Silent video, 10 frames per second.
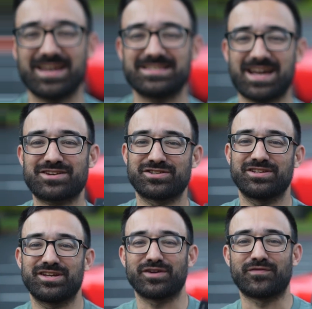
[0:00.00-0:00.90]
is
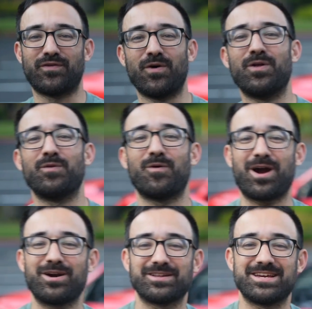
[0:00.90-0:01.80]
actually your full
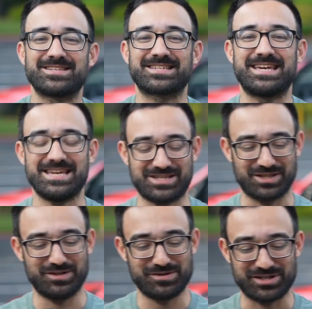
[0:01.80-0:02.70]
wireless key
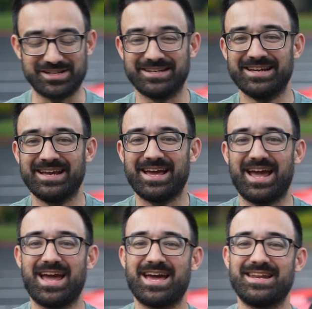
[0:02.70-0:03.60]
solution.
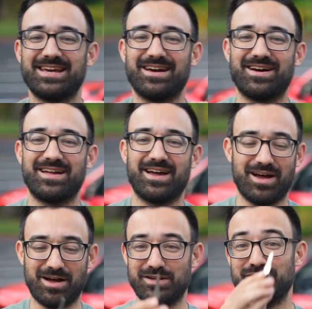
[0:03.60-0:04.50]
And
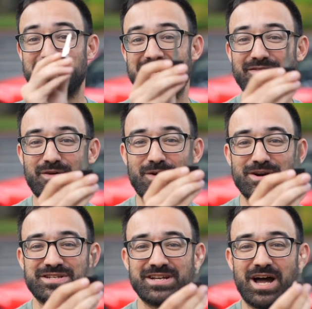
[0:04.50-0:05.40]
you need, of
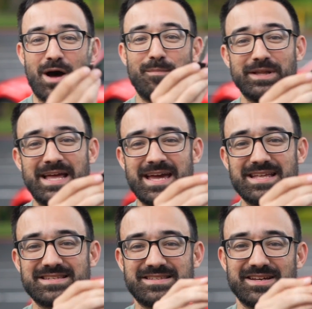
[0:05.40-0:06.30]
course, a
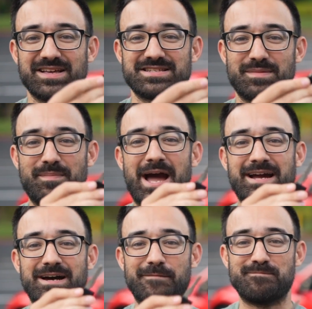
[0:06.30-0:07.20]
blade still as a
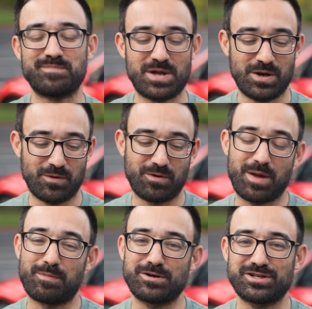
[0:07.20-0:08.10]
backup. When I
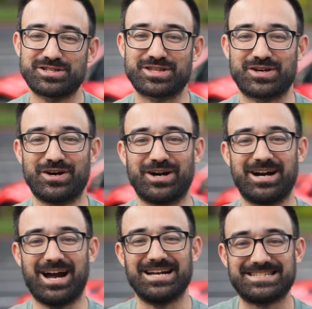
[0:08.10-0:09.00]
purchased the car,
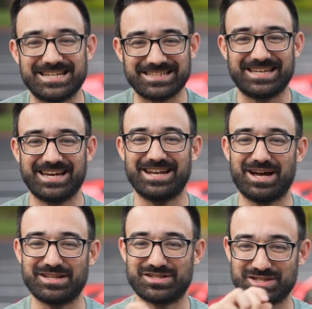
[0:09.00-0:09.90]
I did
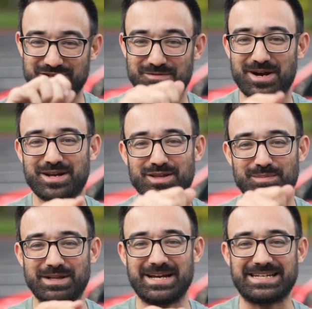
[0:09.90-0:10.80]
get just a regular
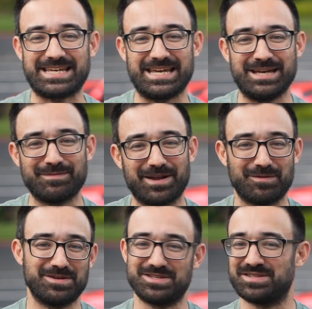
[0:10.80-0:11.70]
blade key, but it
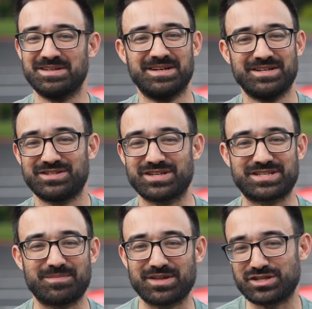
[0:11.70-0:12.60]
was just
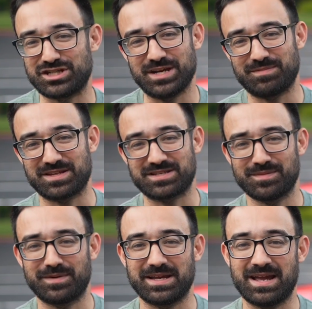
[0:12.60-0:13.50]
something cheap that
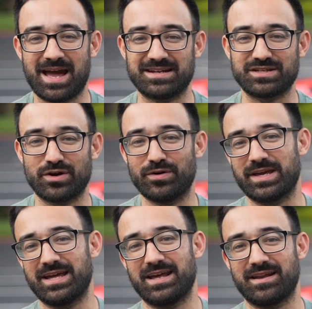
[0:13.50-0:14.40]
somebody had to go
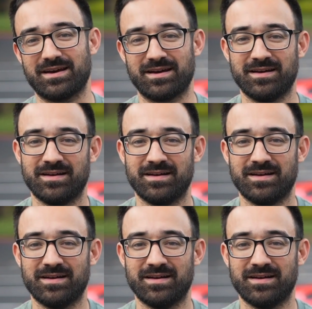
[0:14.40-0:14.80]
get at a